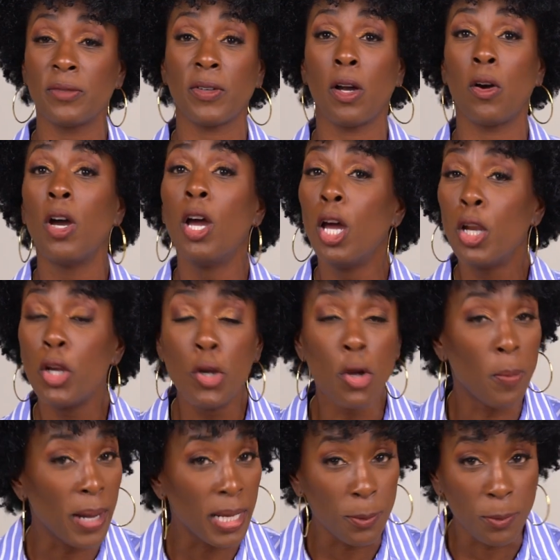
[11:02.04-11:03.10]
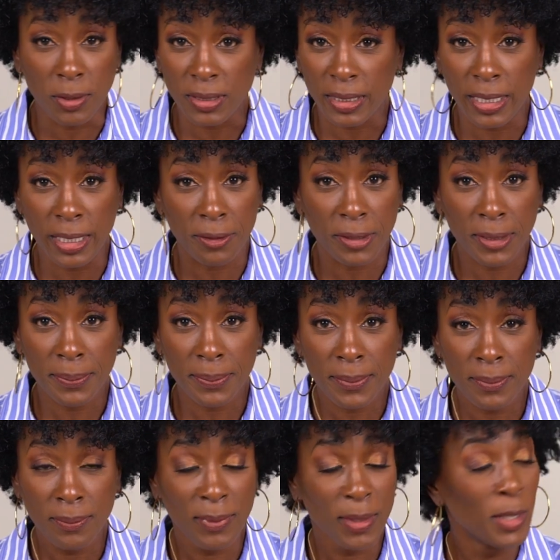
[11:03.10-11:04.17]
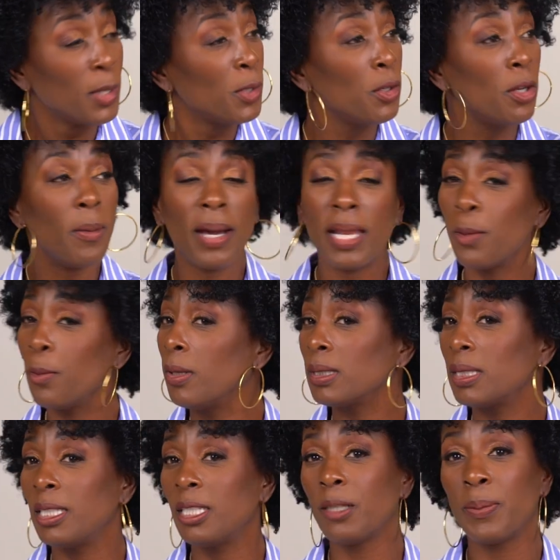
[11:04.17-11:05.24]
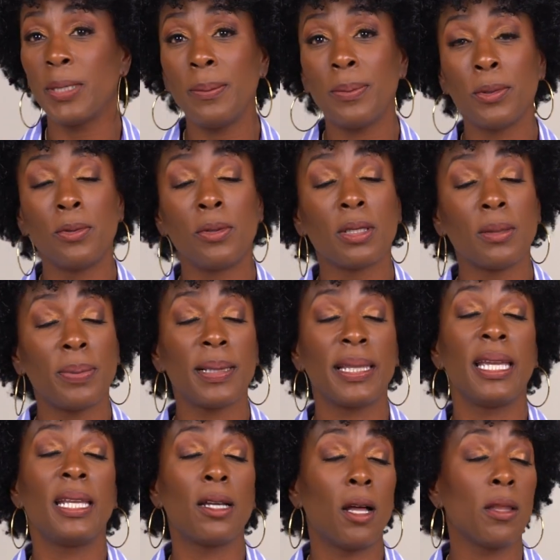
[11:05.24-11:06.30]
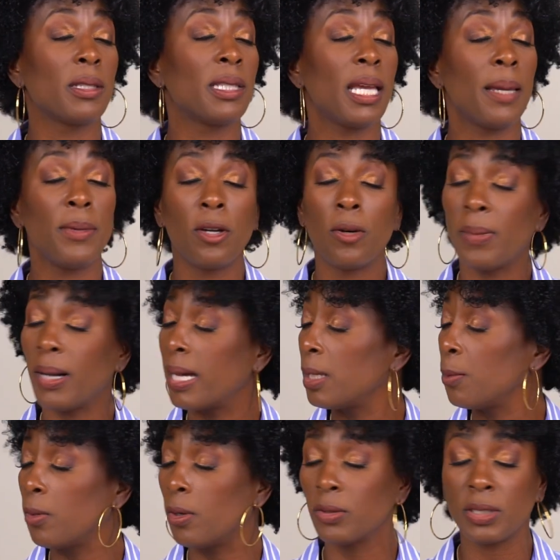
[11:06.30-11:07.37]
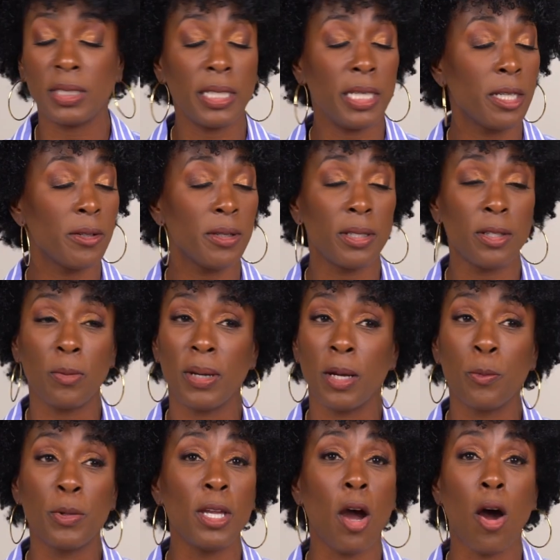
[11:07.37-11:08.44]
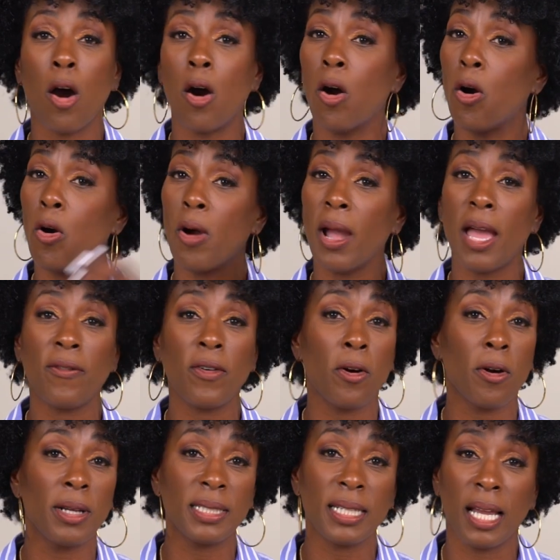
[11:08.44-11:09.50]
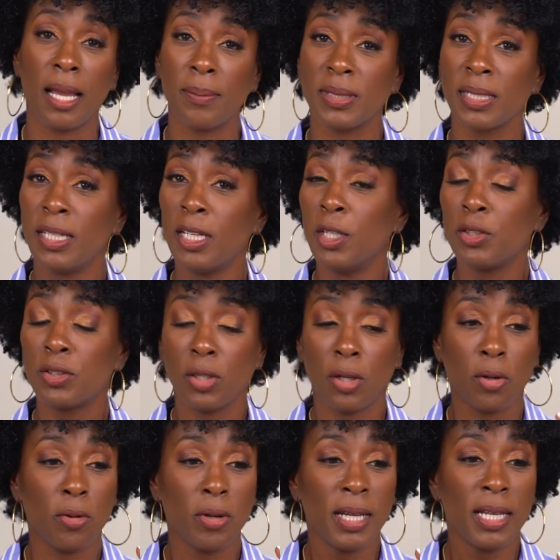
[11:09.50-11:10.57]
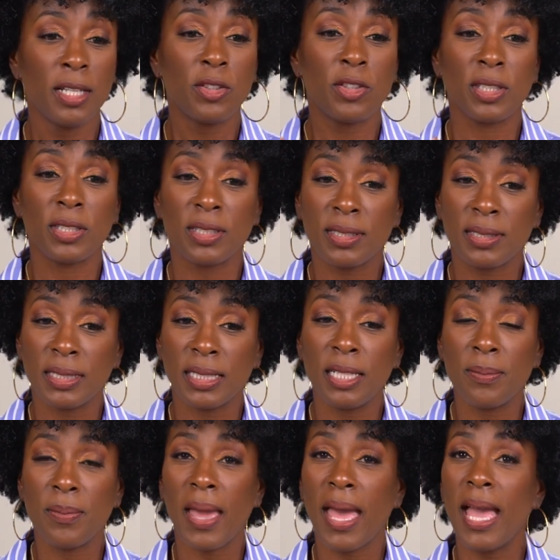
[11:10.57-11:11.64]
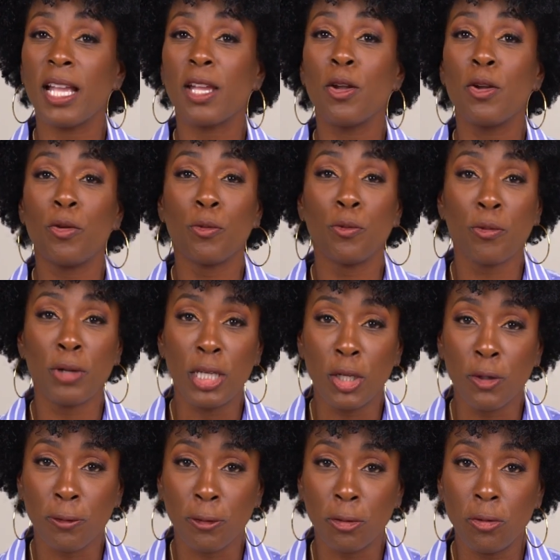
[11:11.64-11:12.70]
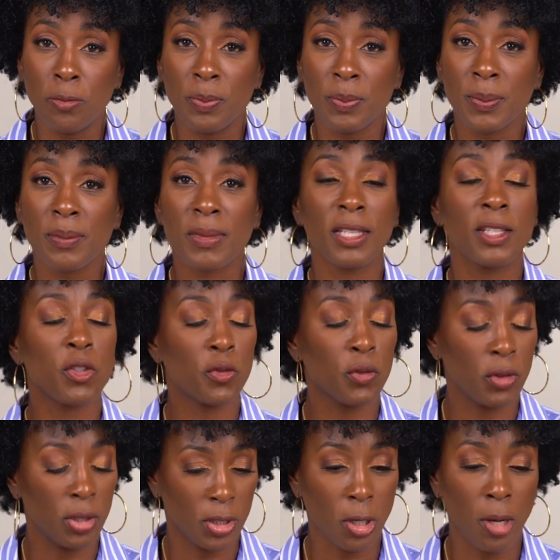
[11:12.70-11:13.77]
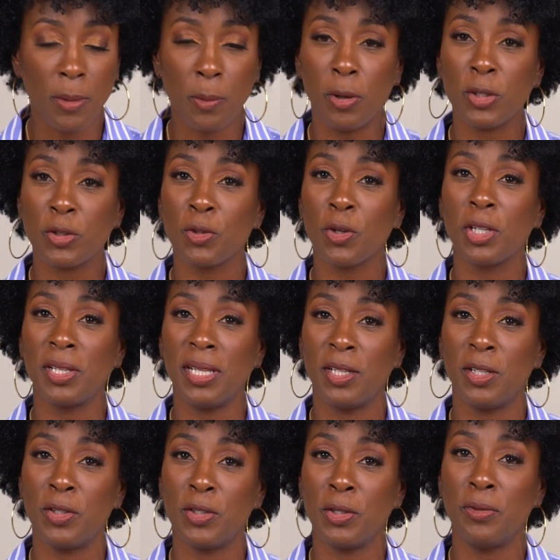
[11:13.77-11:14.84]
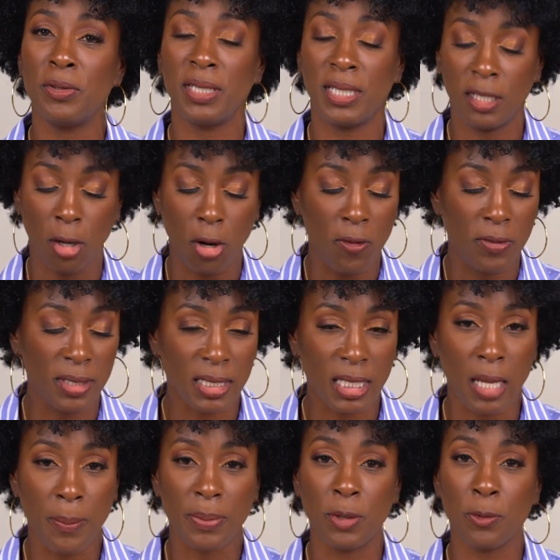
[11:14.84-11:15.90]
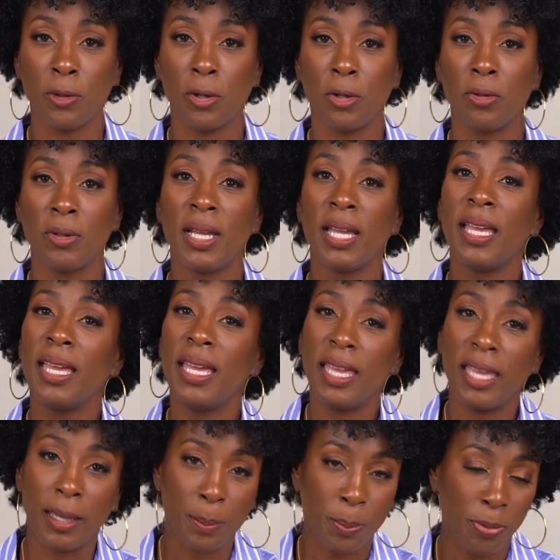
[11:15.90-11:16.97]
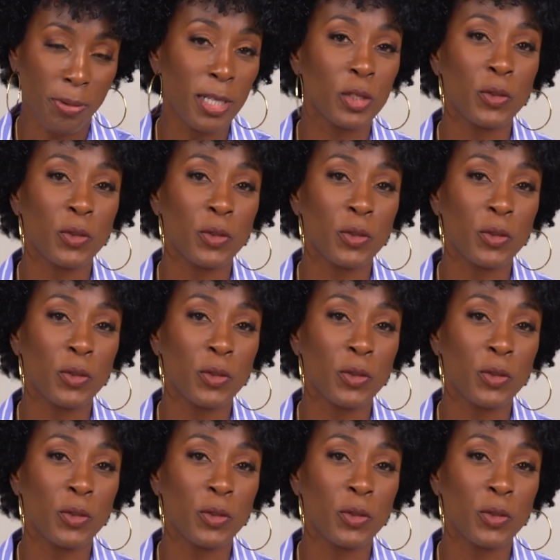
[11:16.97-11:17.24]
of all, nobody wants to hear it. Nobody wants to hear people who complain all the time. Nobody wants to hear it. We all have hard times. So just sit back, regroup, determine what you're going to need to do to get over this hump in the road, and press